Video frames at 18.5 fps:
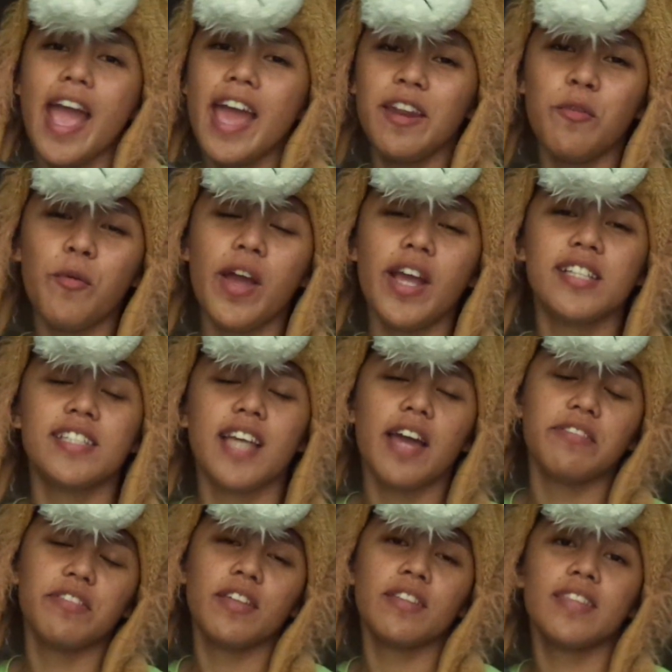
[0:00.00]
Anyways,
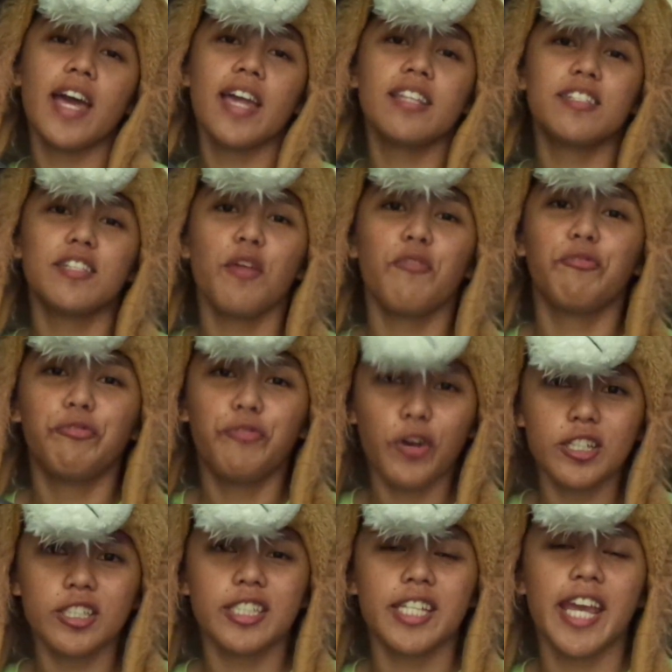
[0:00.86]
I think that is it
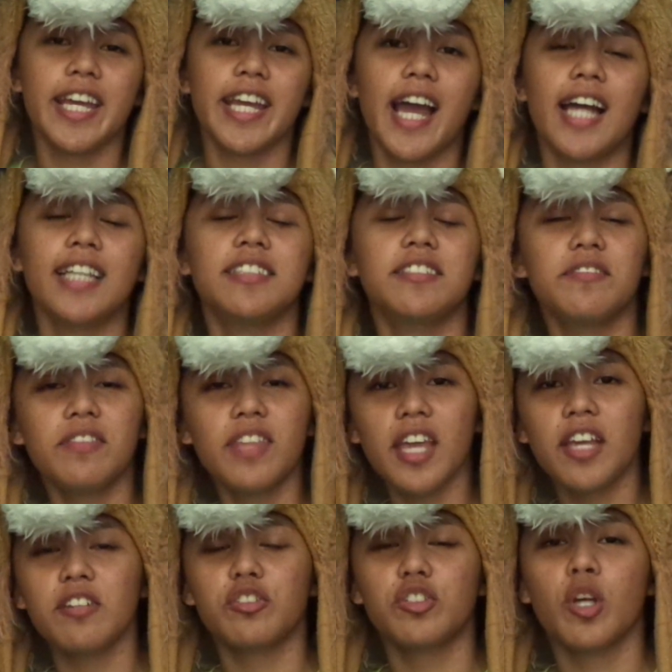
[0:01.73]
for today, guys.
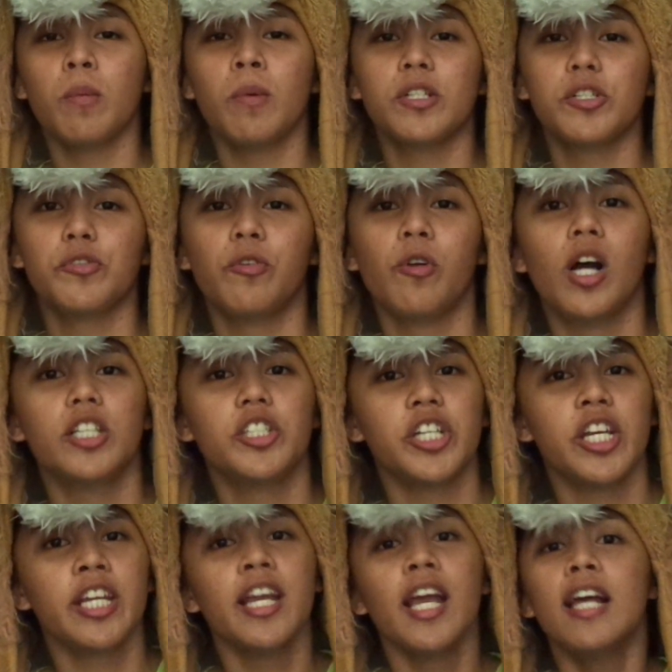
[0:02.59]
Thank you so much for
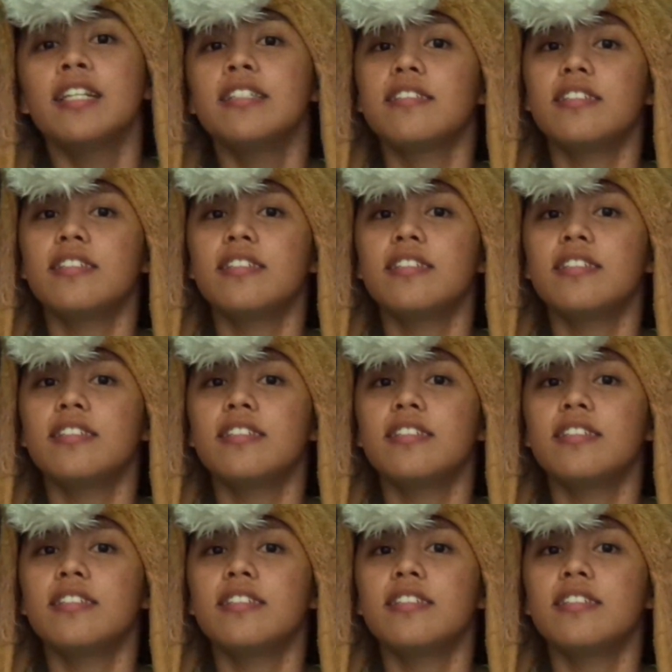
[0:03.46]
watching.